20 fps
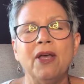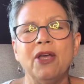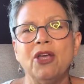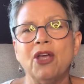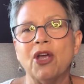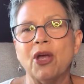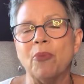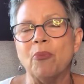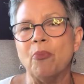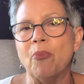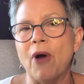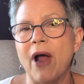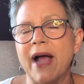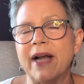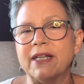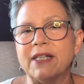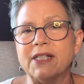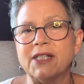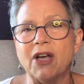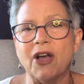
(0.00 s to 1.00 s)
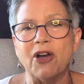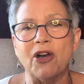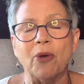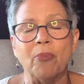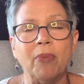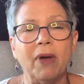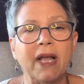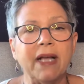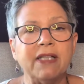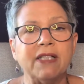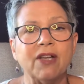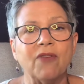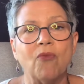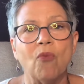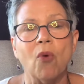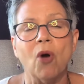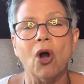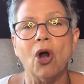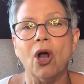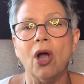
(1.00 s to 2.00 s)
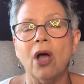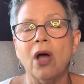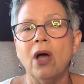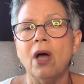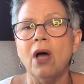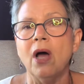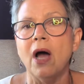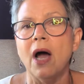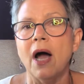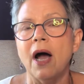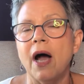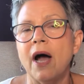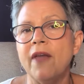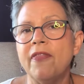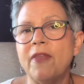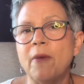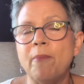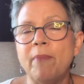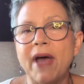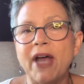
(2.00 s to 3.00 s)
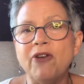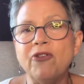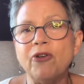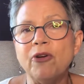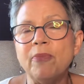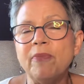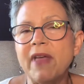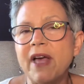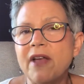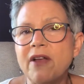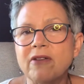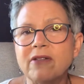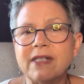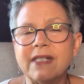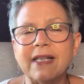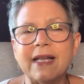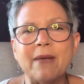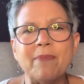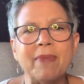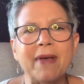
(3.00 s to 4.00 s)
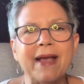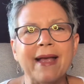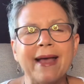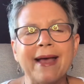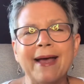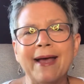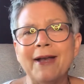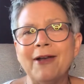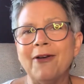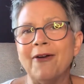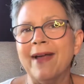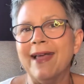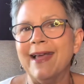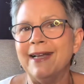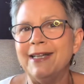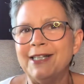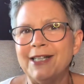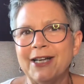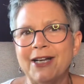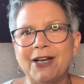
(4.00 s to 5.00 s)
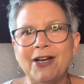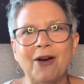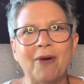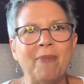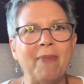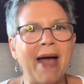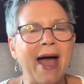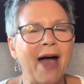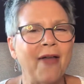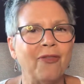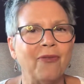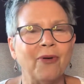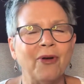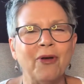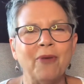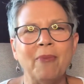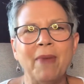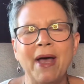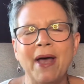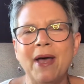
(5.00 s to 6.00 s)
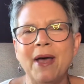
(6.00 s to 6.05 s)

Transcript: you can practice on your place of work, uh, the bedroom that you're sleeping in, your kitchen, your bathroom.